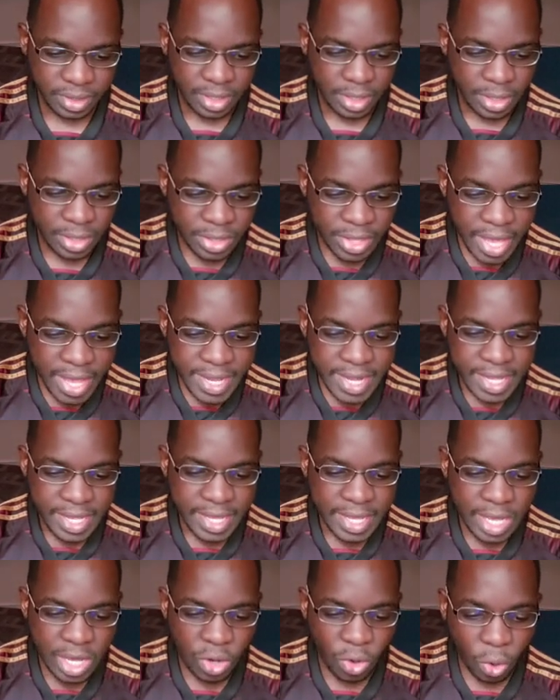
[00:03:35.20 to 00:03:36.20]
Then
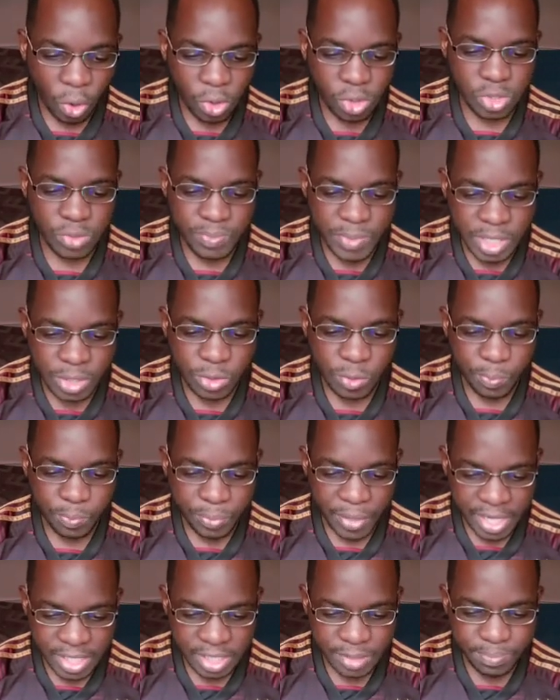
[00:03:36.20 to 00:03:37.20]
he caused me to
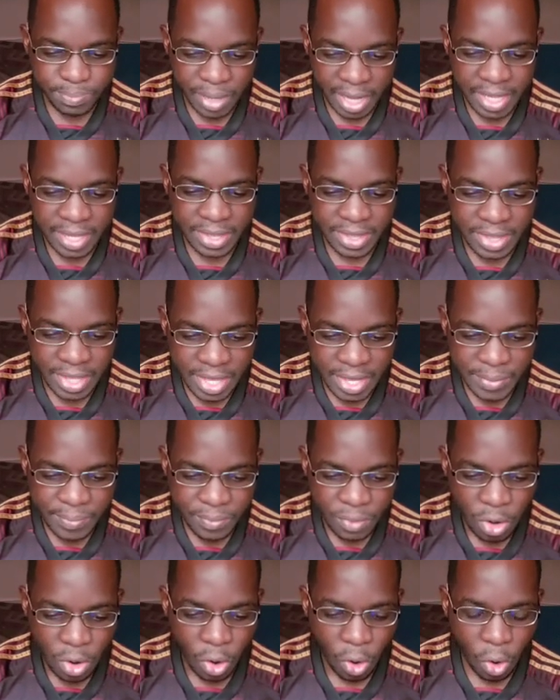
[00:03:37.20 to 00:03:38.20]
pass by
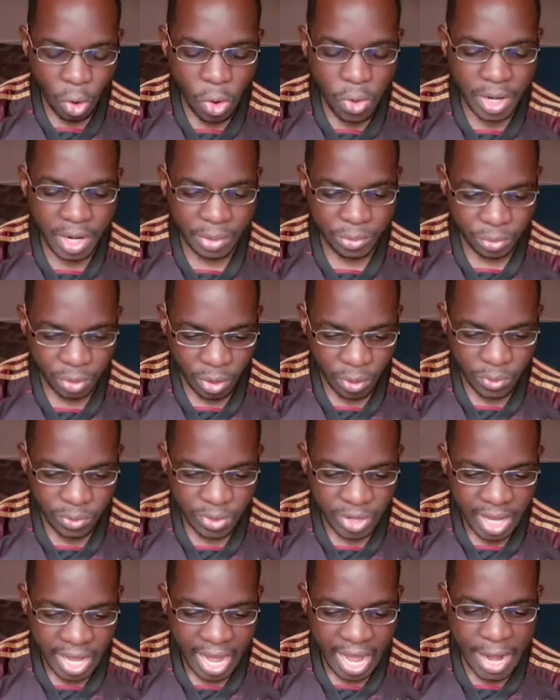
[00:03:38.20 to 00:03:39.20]
them all
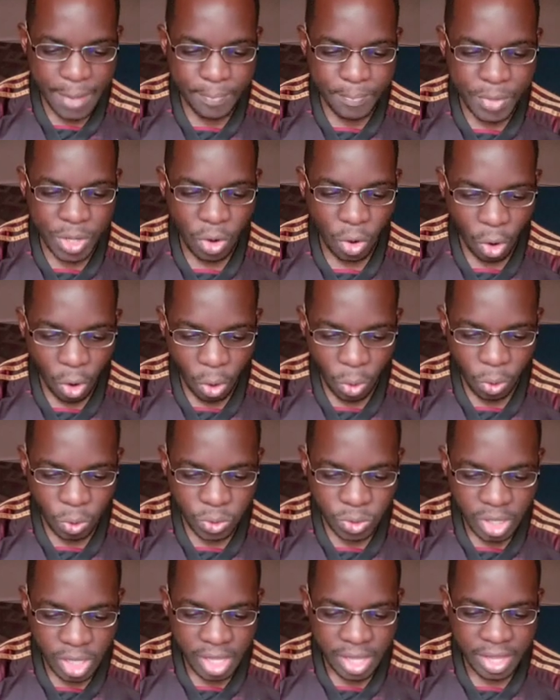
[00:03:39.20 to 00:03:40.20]
around, and
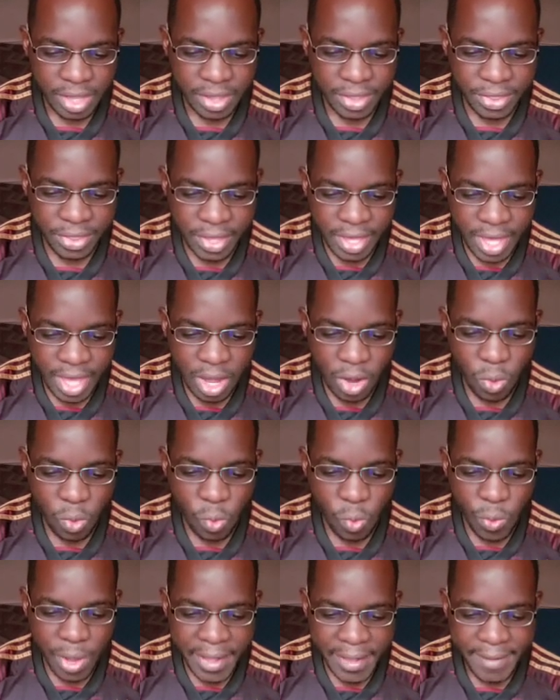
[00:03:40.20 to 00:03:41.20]
behold, there
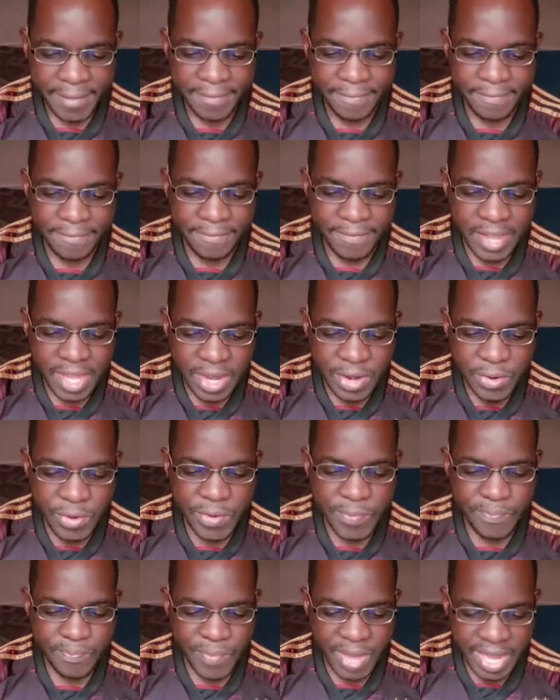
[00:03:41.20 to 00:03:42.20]
were
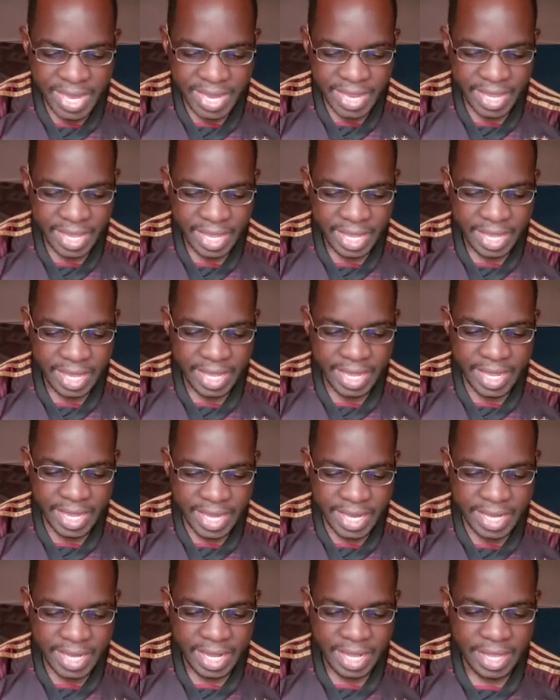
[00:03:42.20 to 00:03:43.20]
very many
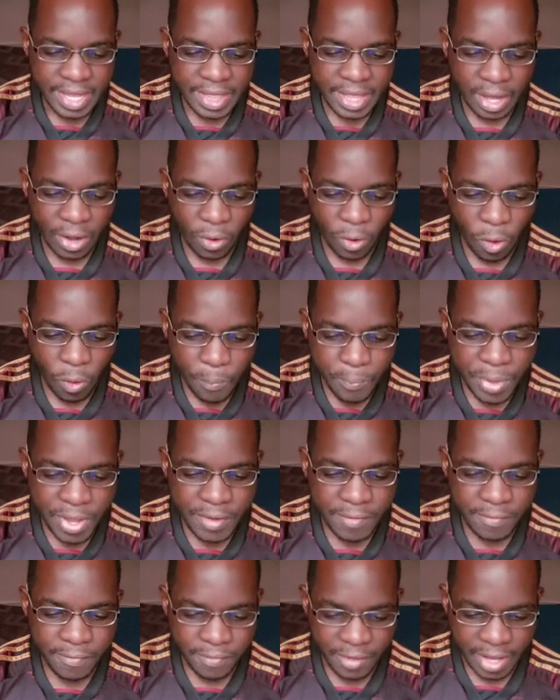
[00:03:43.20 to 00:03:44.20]
in the
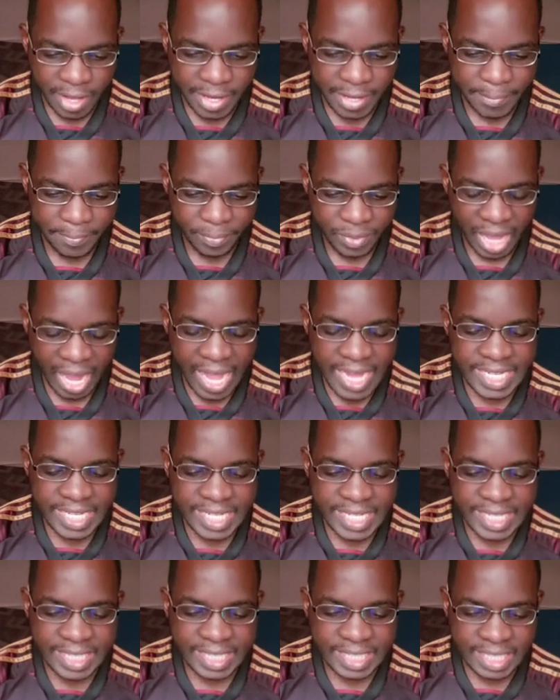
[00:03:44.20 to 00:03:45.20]
open valley, and
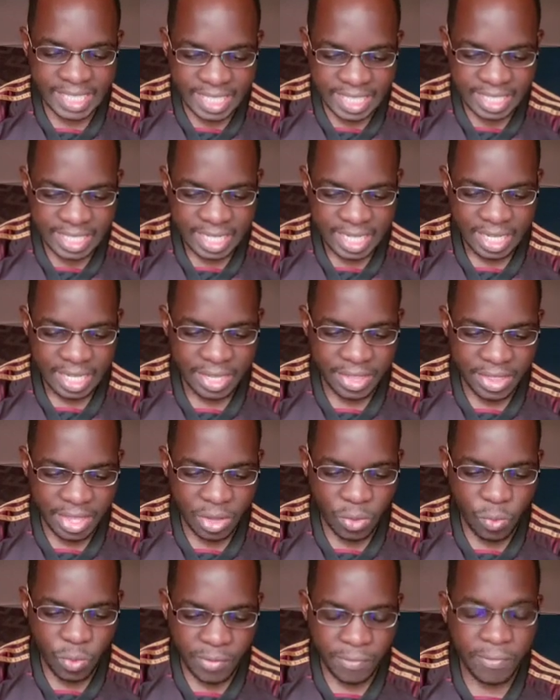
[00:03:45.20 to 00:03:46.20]
indeed
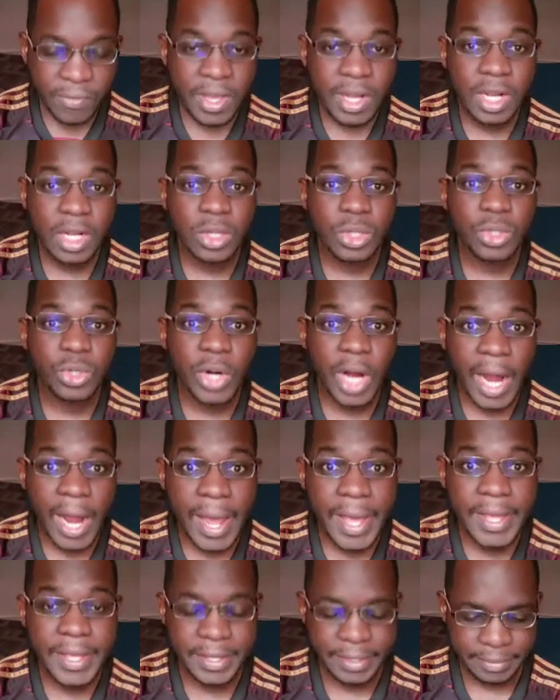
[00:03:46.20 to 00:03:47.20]
they were very
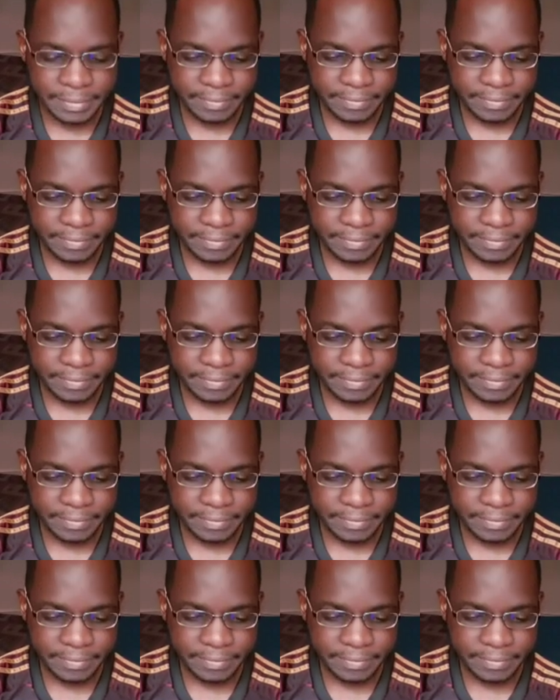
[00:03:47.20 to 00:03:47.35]
dry.